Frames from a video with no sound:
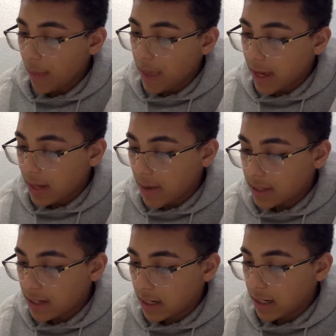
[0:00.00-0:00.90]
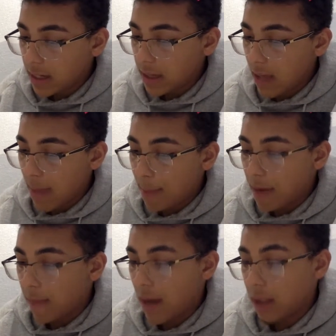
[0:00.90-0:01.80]
They can basically
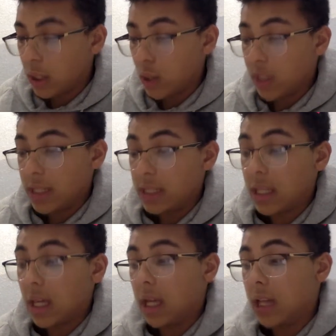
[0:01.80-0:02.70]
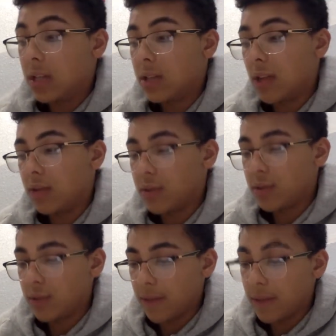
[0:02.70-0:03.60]
amplify and decrease the
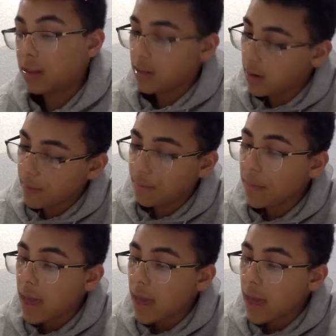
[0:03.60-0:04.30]
sounds if necessary.